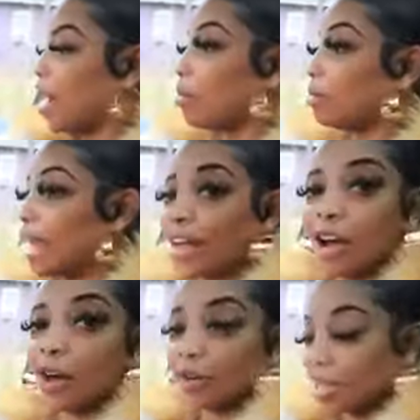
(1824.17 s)
all black
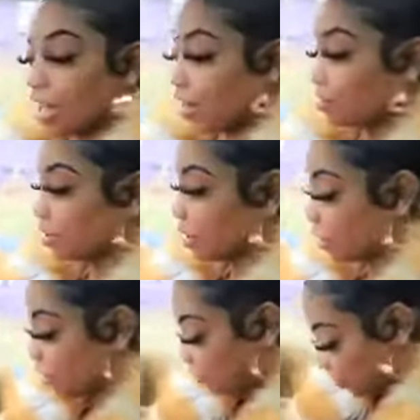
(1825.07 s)
on y'all, so.
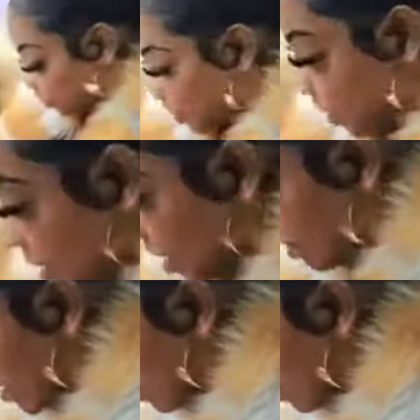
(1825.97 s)
Yeah, yeah, get